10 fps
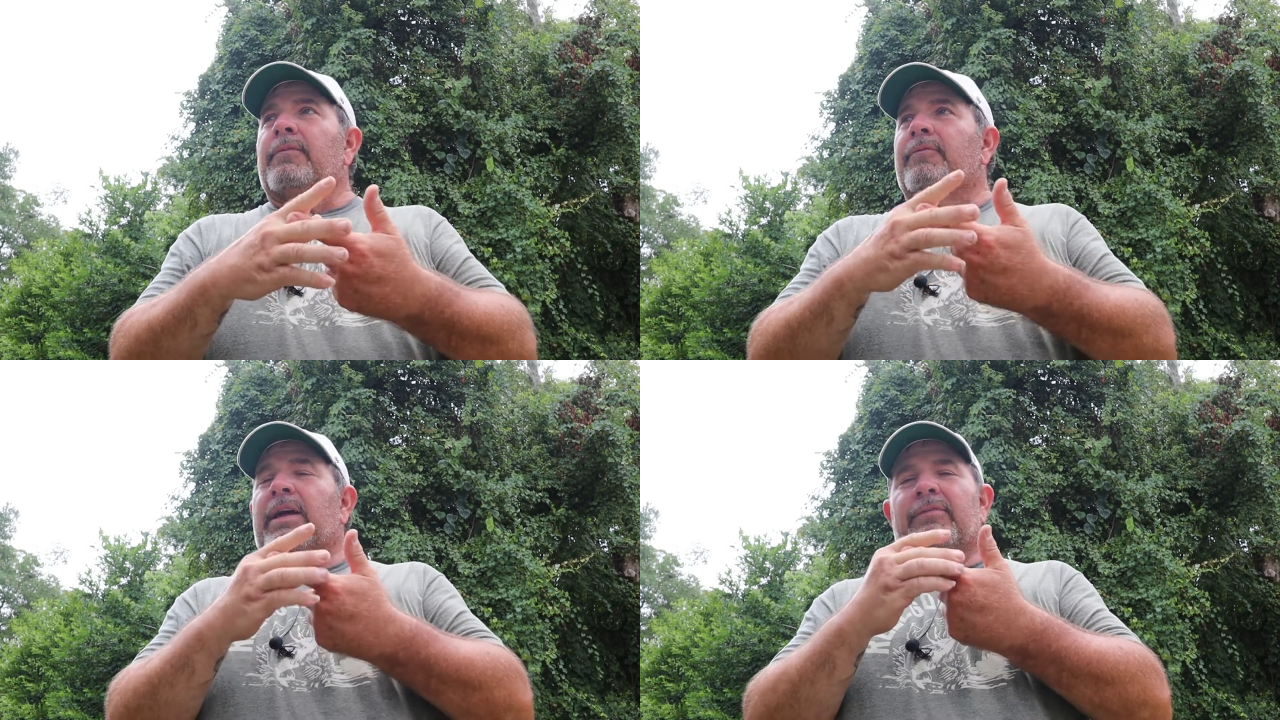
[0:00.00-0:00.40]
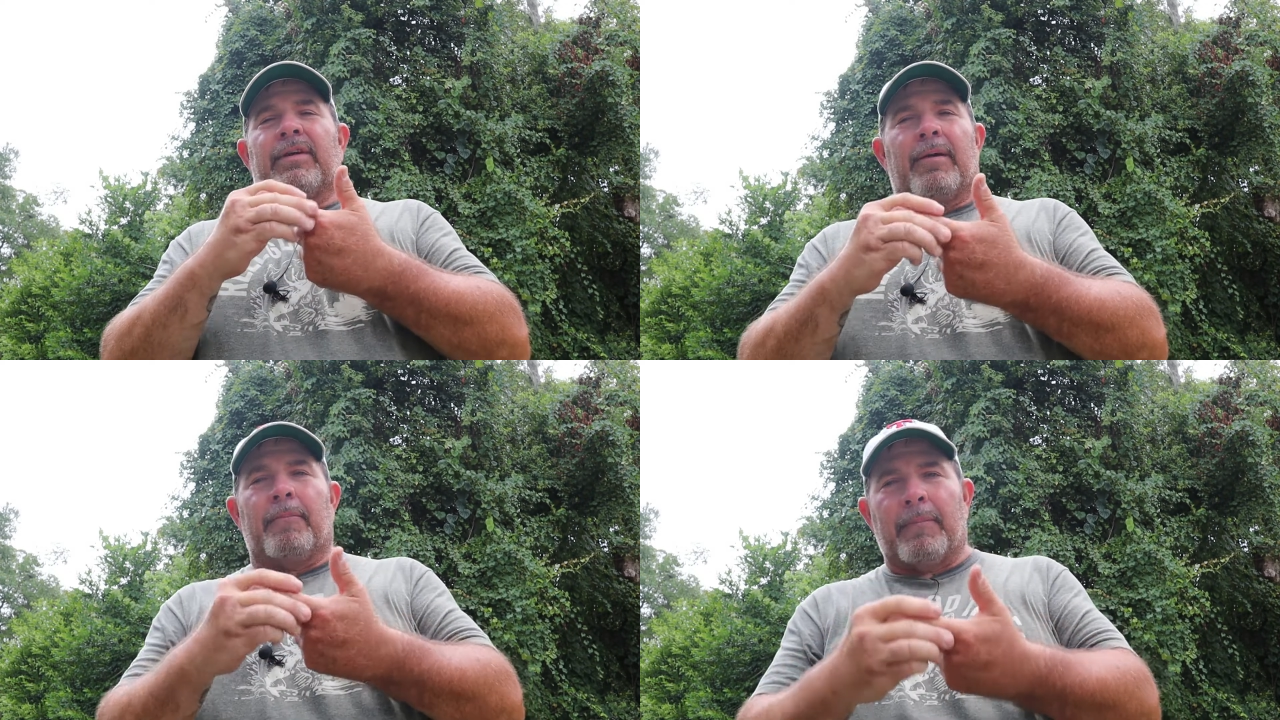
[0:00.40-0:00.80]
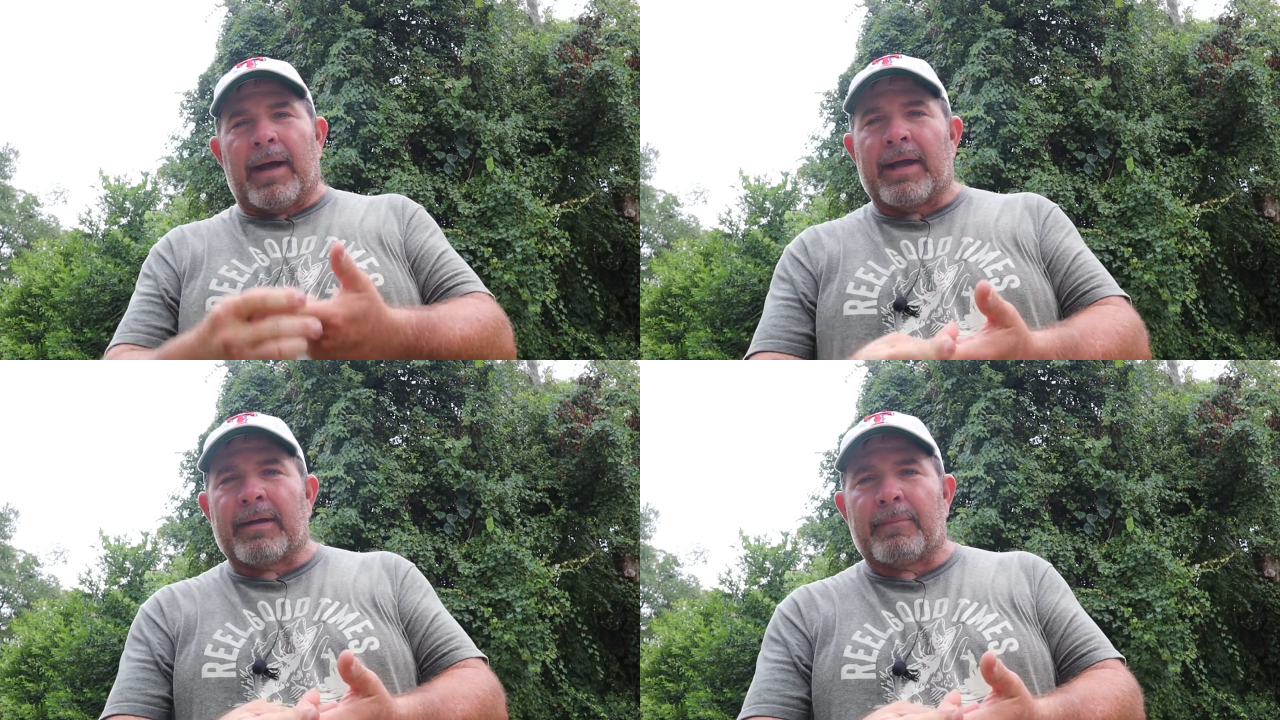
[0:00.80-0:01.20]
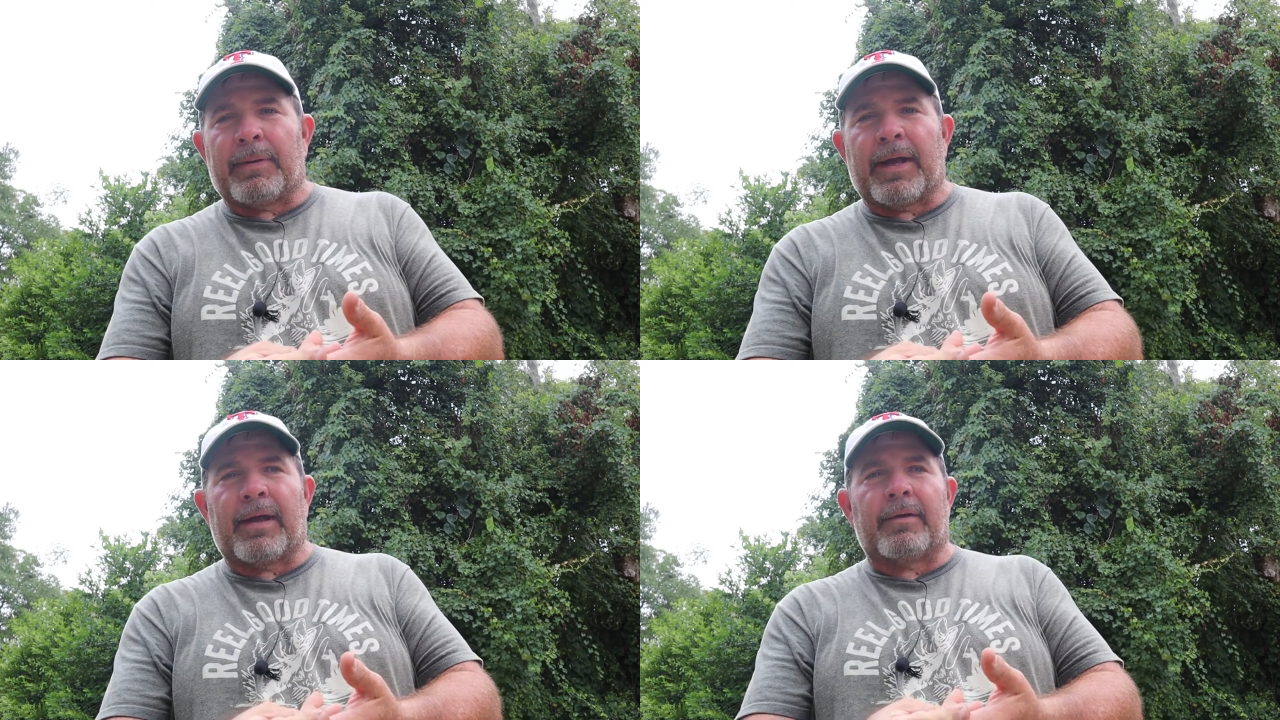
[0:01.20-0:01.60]
They've got mica
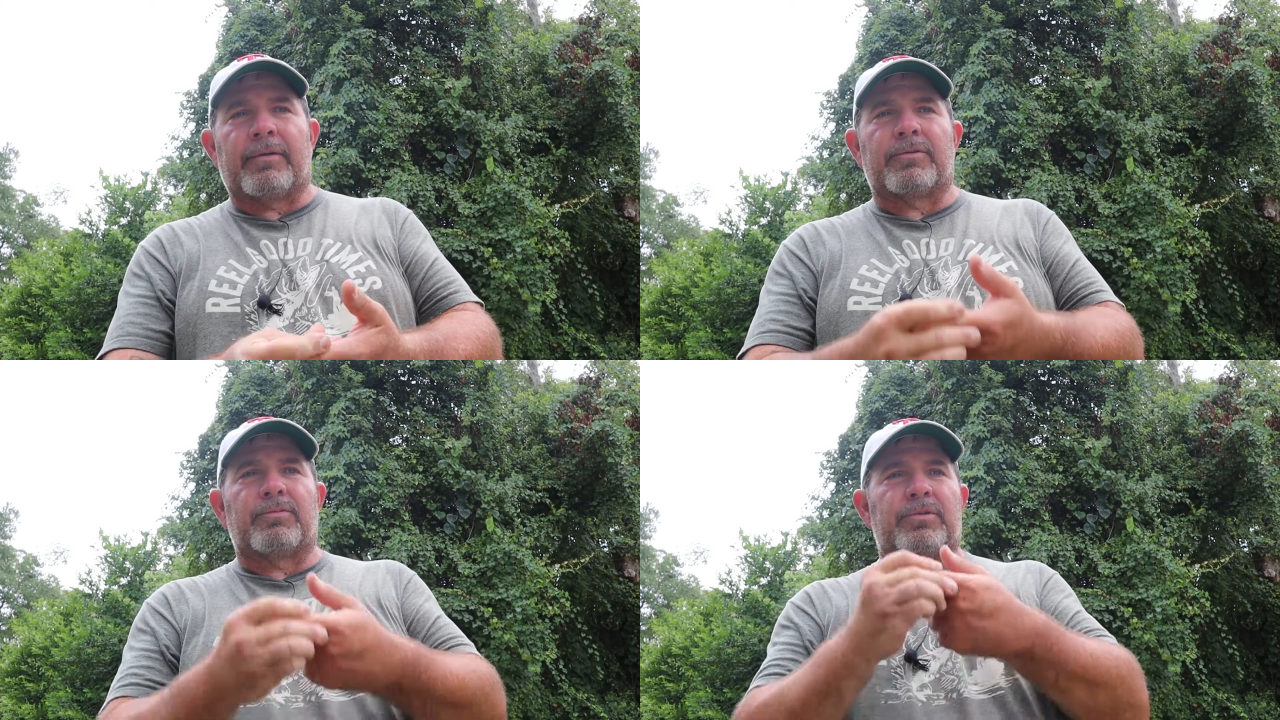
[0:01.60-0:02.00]
powders,